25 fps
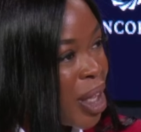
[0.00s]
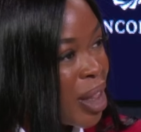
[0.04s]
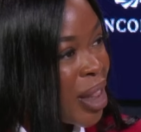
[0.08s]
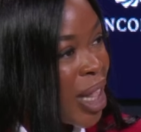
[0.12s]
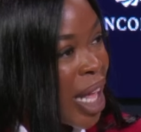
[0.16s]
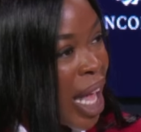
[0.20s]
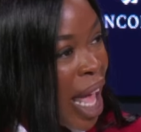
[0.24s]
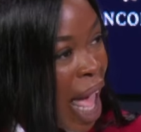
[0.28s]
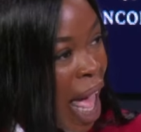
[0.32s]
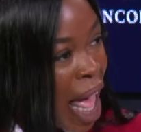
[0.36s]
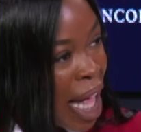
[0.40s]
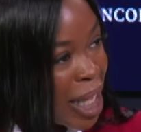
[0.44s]

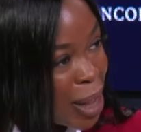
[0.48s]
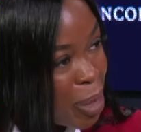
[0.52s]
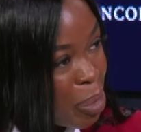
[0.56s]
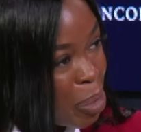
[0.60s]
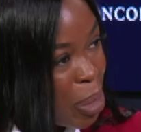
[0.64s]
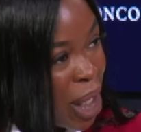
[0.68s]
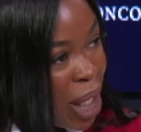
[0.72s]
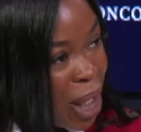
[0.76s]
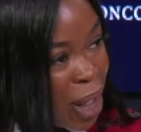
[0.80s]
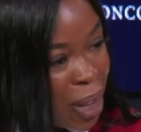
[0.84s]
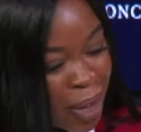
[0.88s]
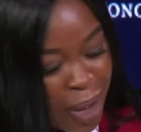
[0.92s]
There has
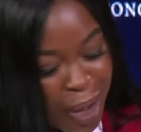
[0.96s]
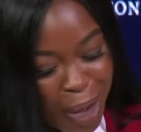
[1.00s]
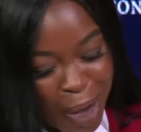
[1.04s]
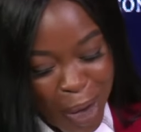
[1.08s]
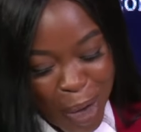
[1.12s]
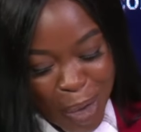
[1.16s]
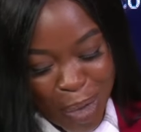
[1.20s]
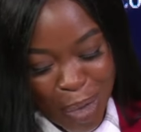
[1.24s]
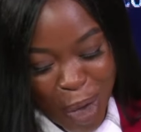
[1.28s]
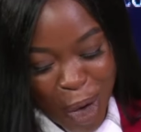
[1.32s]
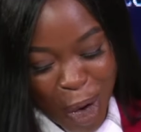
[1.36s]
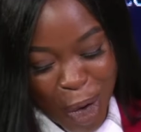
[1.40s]
been
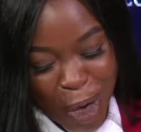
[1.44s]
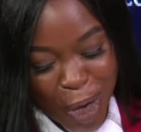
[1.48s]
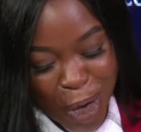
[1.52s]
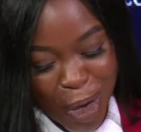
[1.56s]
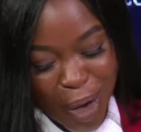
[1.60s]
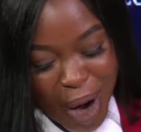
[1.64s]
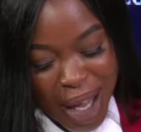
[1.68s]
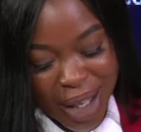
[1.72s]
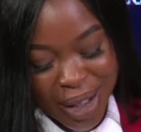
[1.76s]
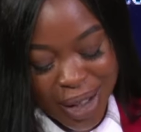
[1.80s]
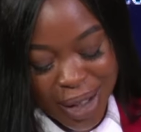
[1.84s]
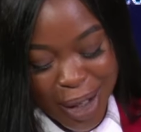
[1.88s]

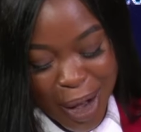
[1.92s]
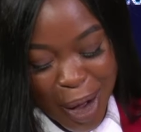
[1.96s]
progress.